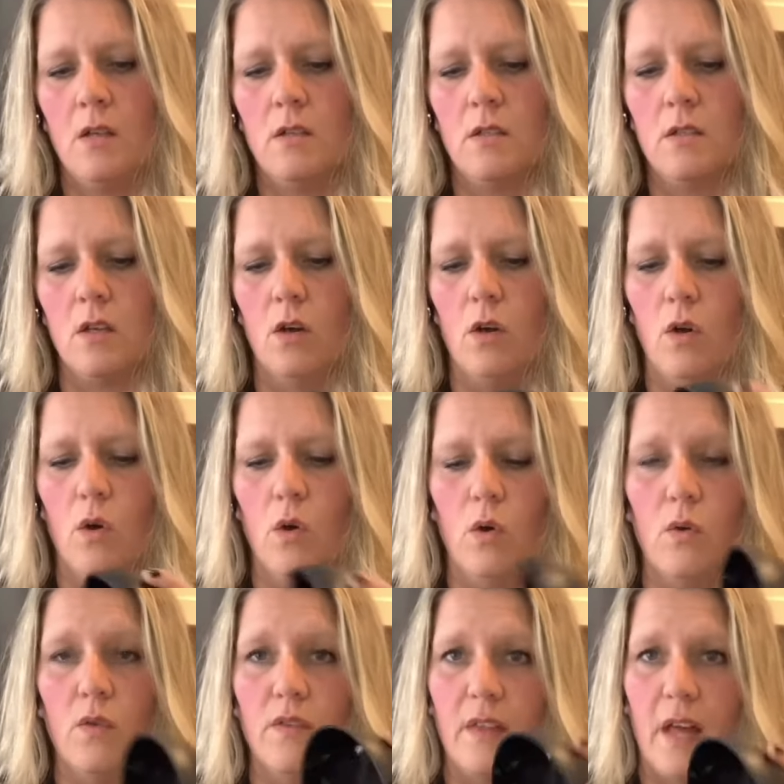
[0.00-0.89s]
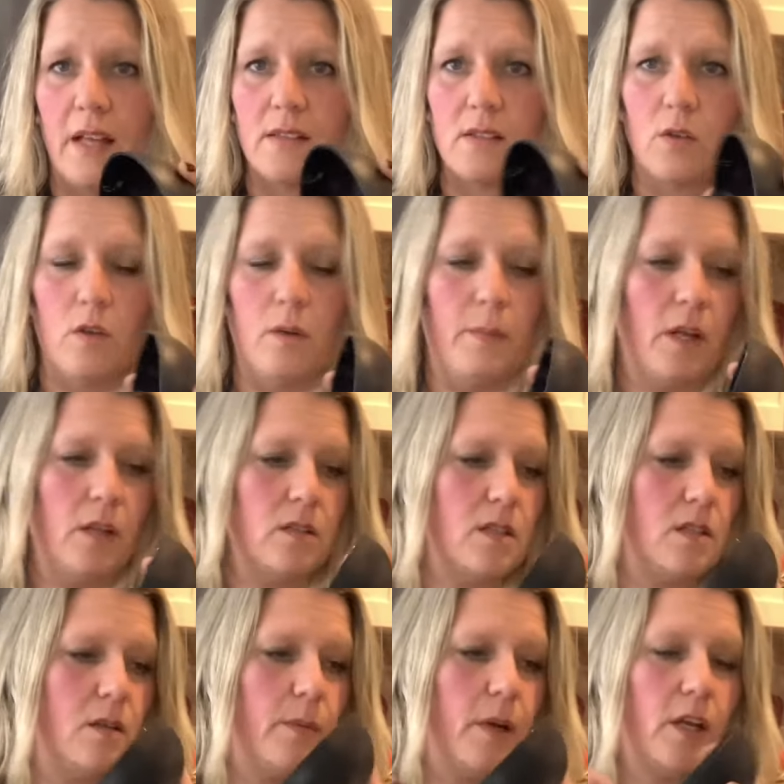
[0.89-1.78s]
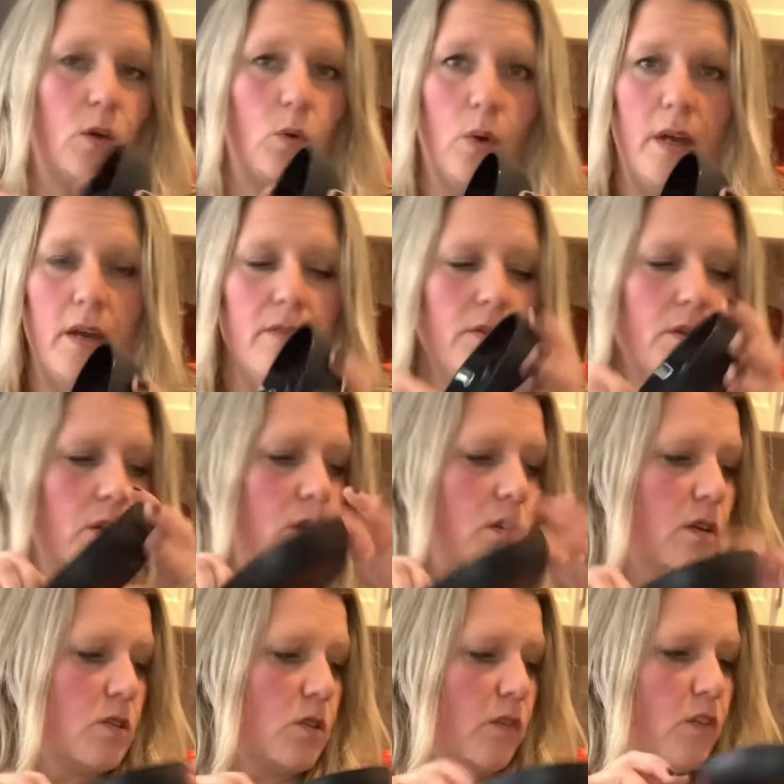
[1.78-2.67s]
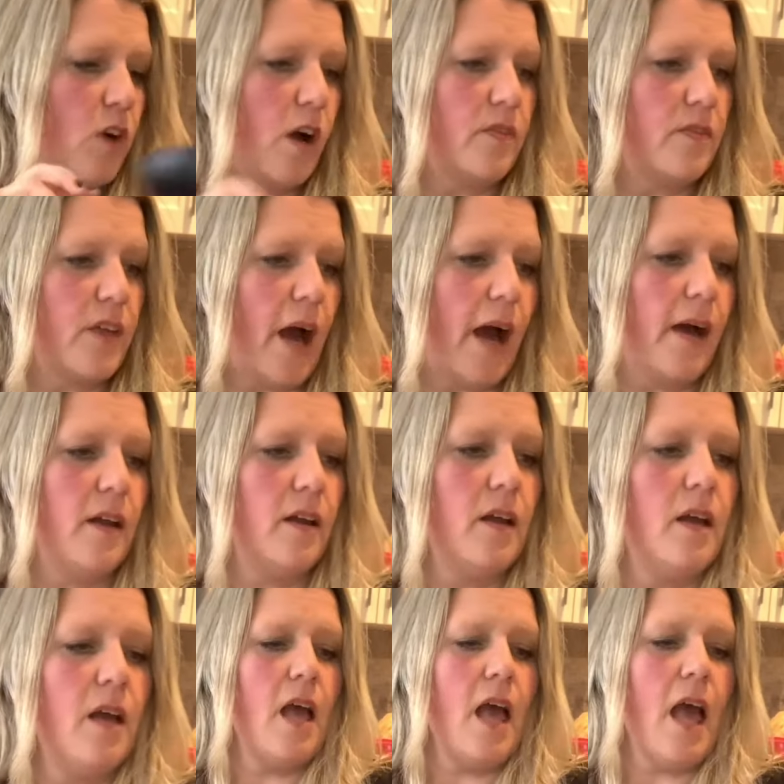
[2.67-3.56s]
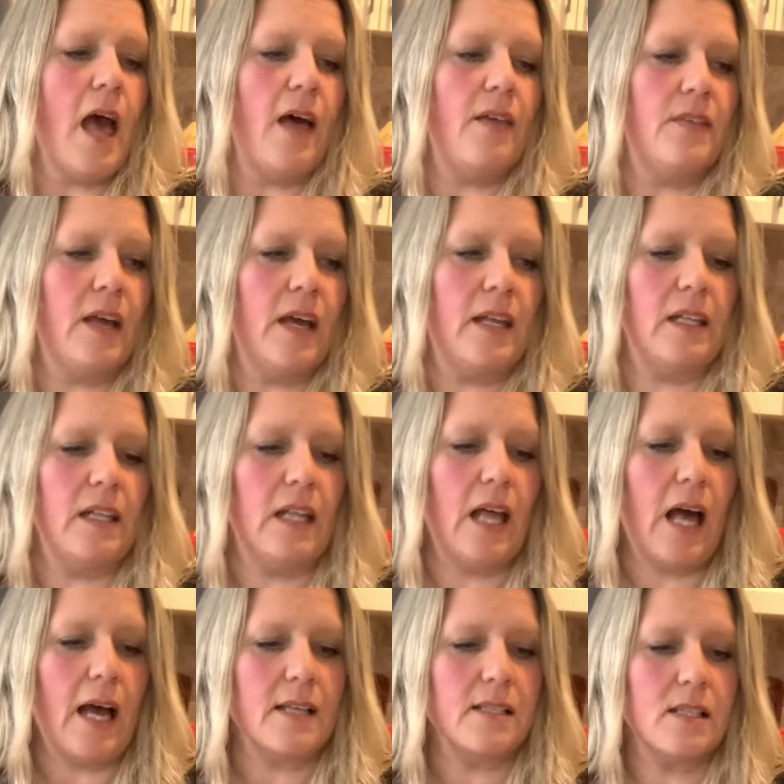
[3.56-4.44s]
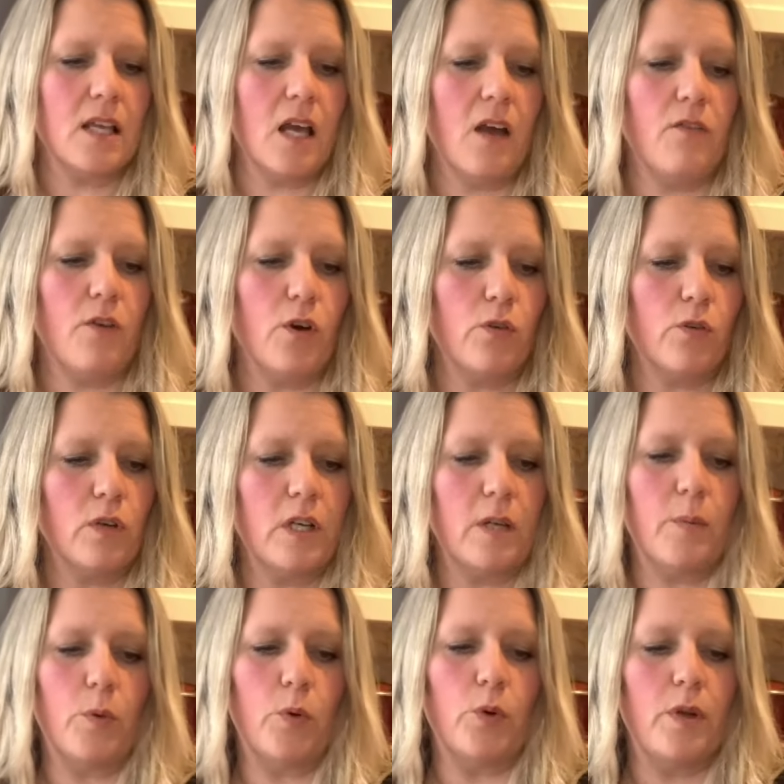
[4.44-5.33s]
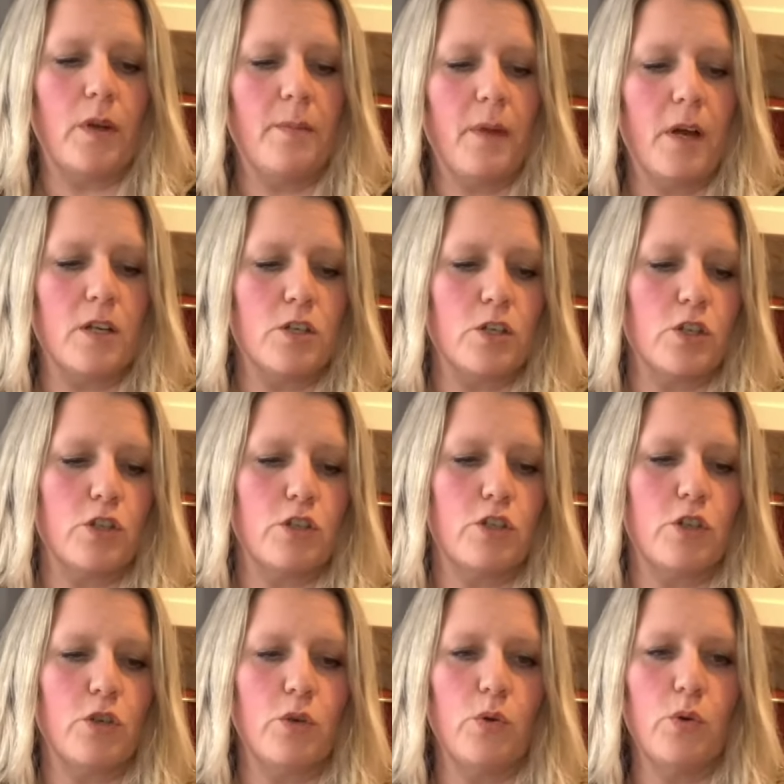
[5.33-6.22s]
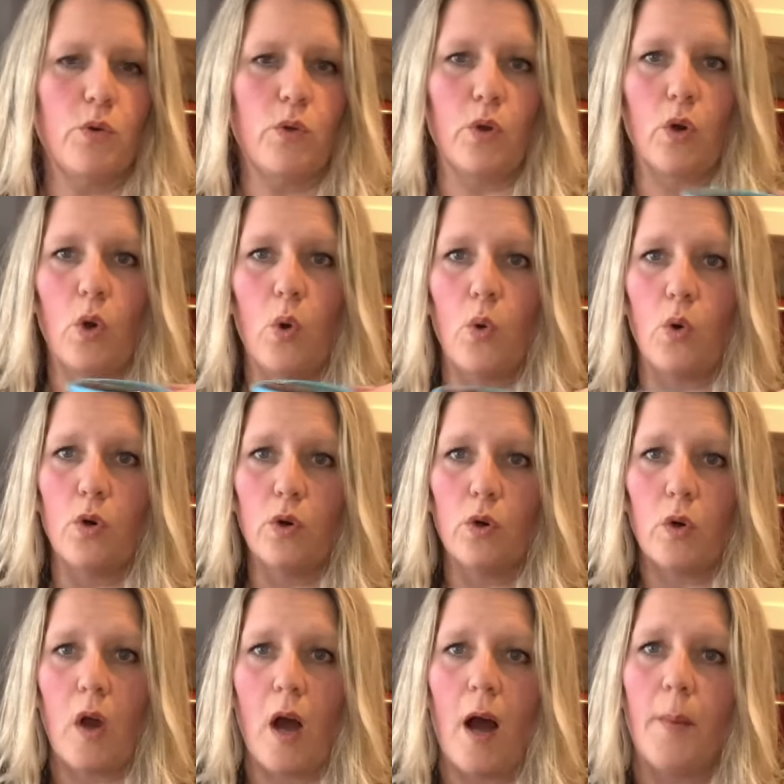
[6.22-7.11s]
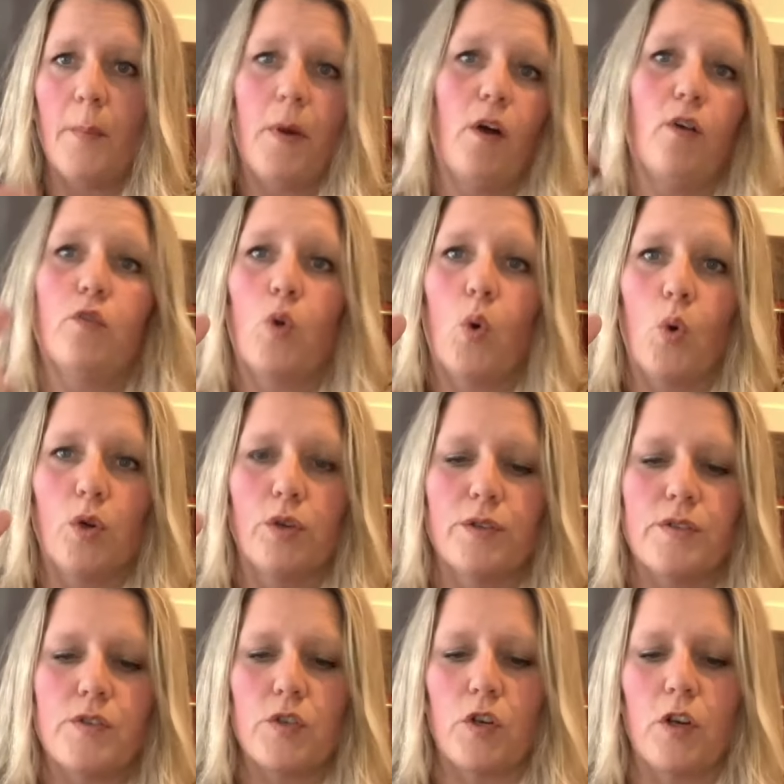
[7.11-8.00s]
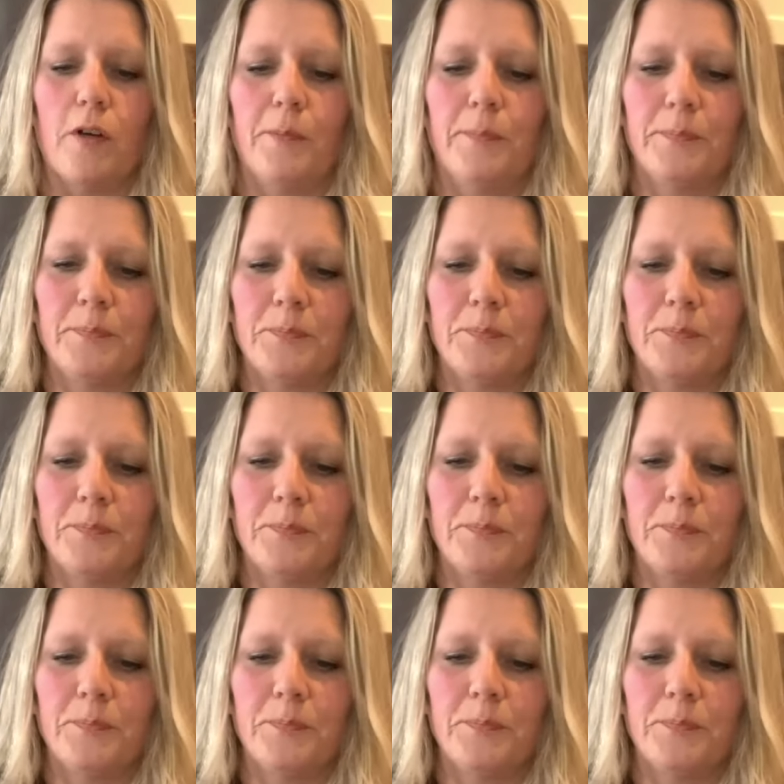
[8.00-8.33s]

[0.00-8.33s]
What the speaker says: So that's going to melt in the microwave. So I've got that. And then lastly, I've already pre-measured to the 1/4 cup of corn syrup.